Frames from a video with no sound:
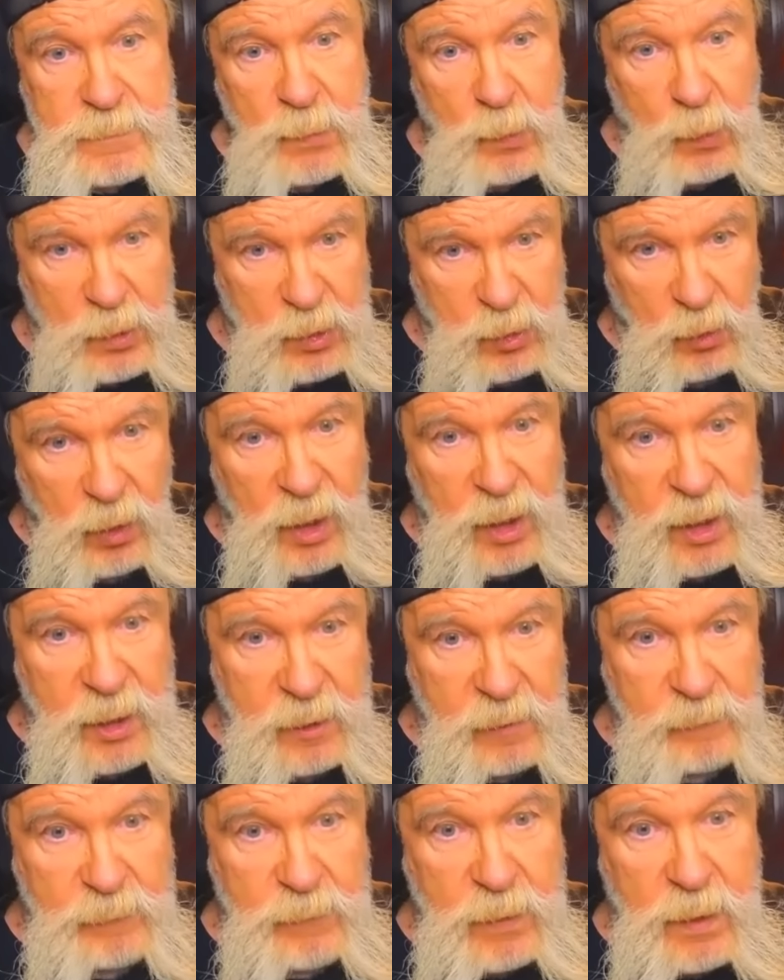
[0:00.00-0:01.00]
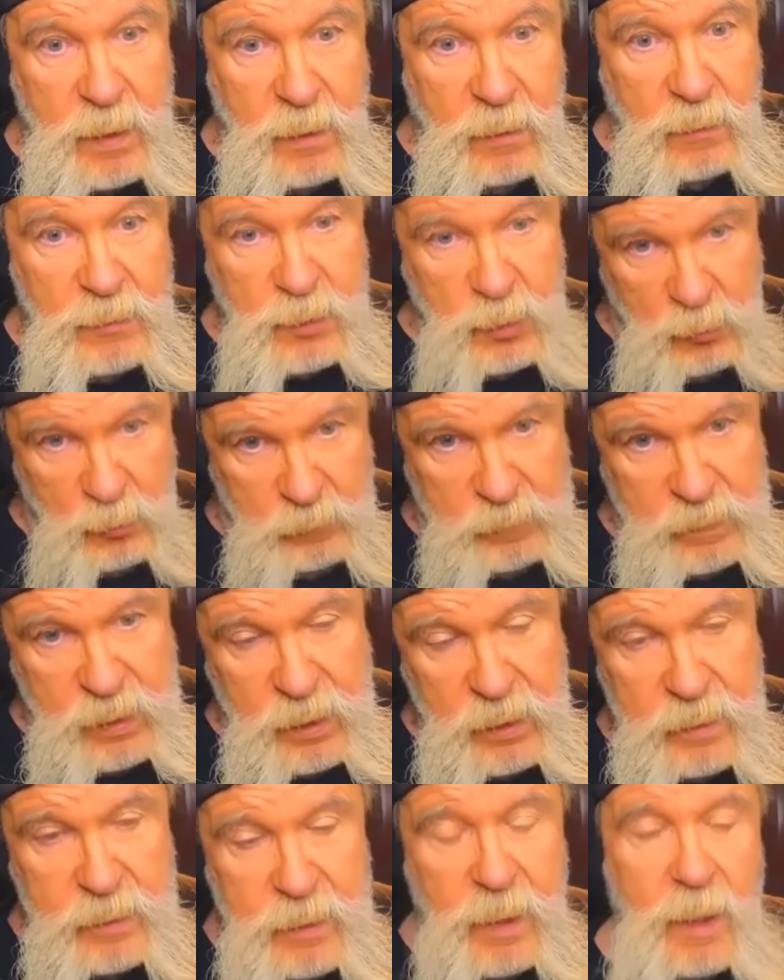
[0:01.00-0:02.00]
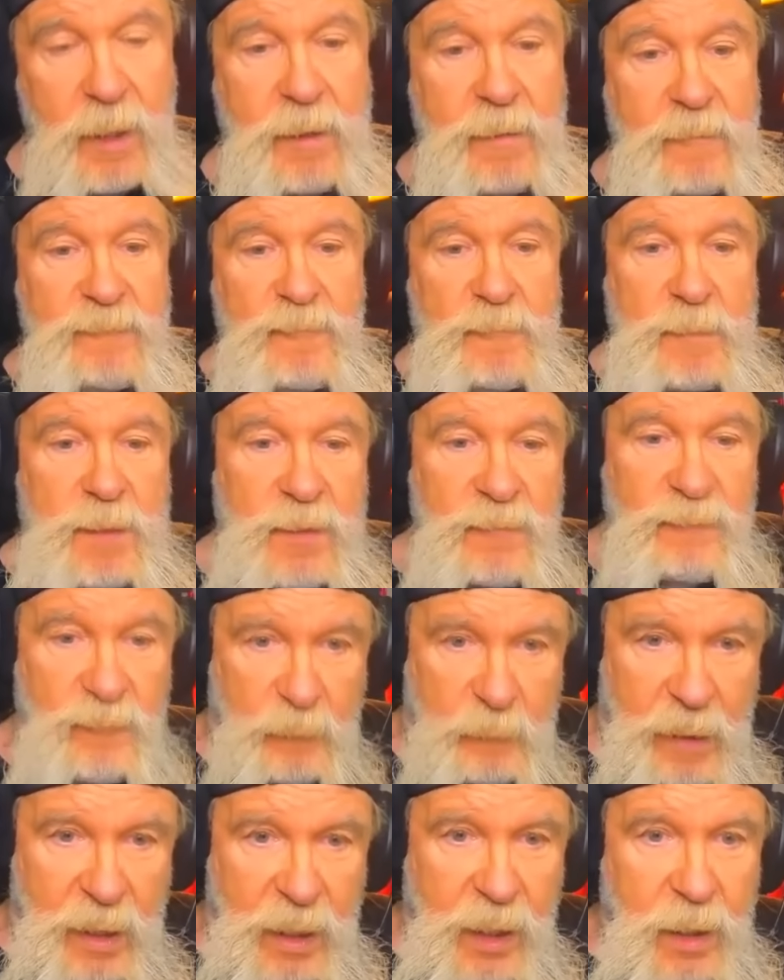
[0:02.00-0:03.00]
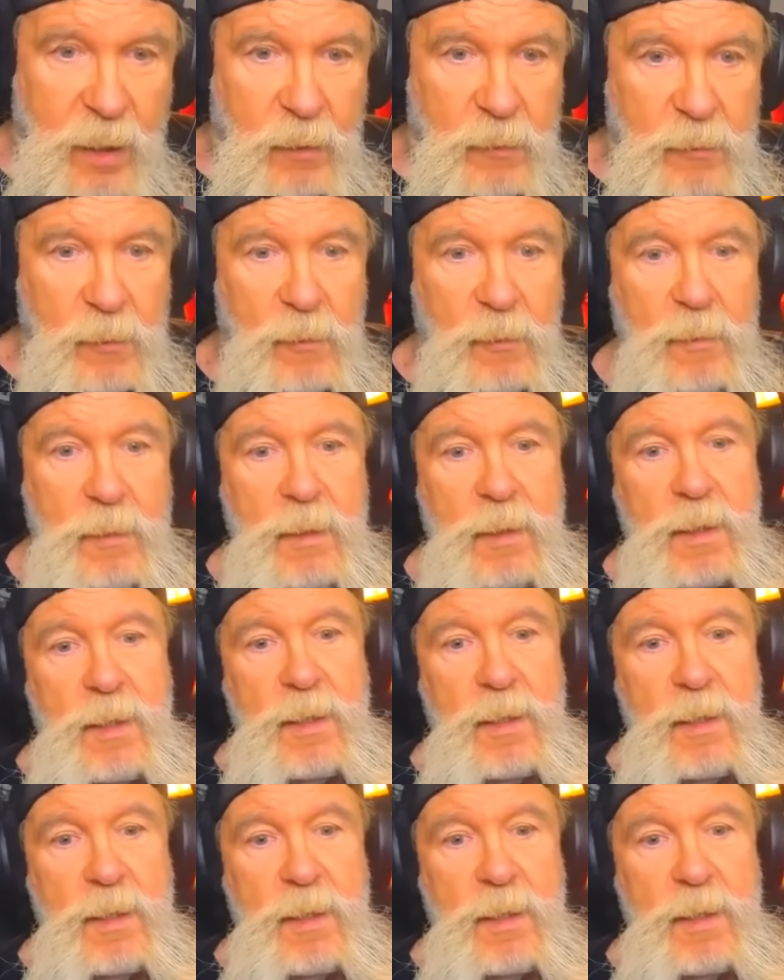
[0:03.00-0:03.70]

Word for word: when you leave because you'll be getting a letter from me and from my lawyer